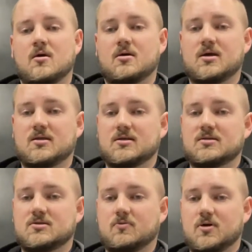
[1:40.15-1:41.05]
Again, this
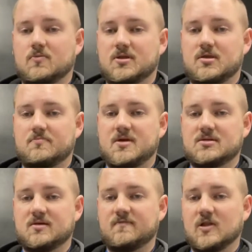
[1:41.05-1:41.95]
is the one with the
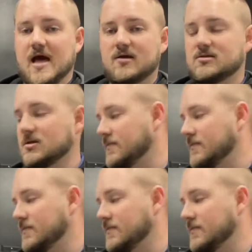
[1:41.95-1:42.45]
piece of glass.